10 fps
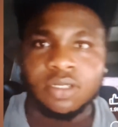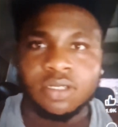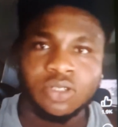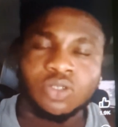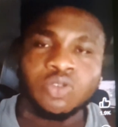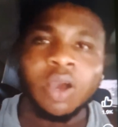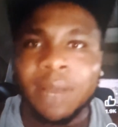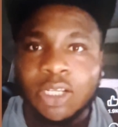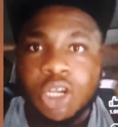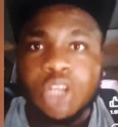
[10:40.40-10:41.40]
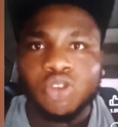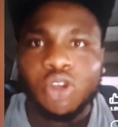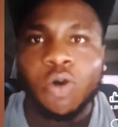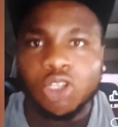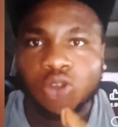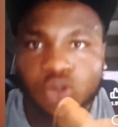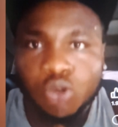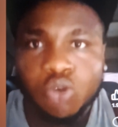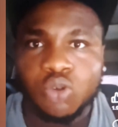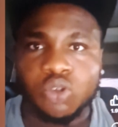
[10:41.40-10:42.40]
You're mature to know what to do.
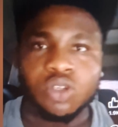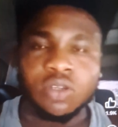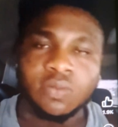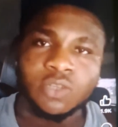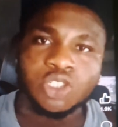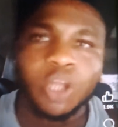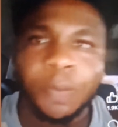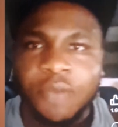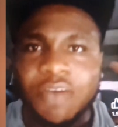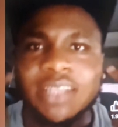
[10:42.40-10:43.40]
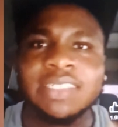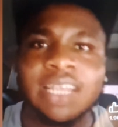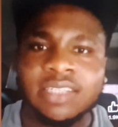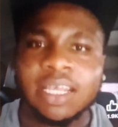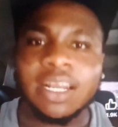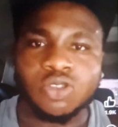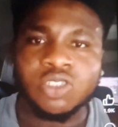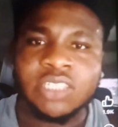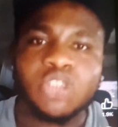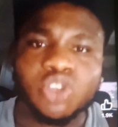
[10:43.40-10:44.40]
Stop inviting outsiders to
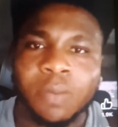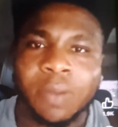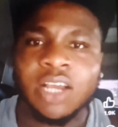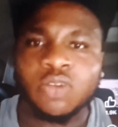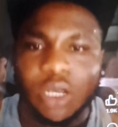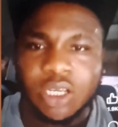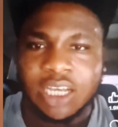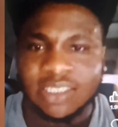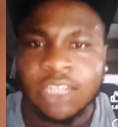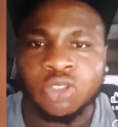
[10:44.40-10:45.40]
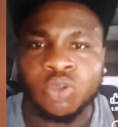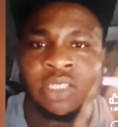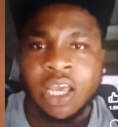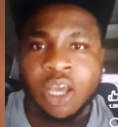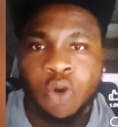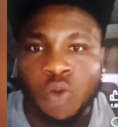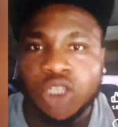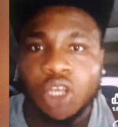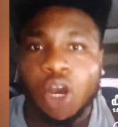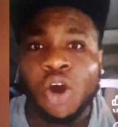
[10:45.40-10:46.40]
settle your marriage. Before you can settle it with
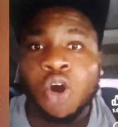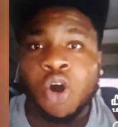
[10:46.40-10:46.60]
your own